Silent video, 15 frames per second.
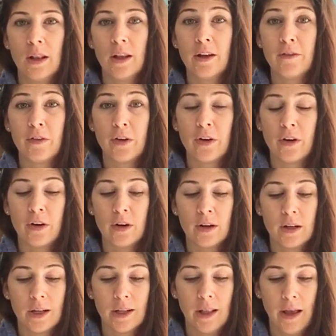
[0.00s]
liver
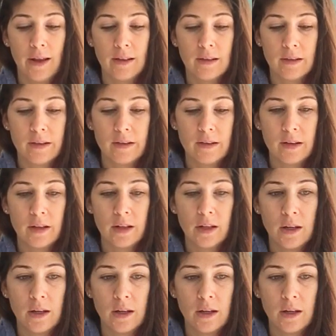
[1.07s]
cleanse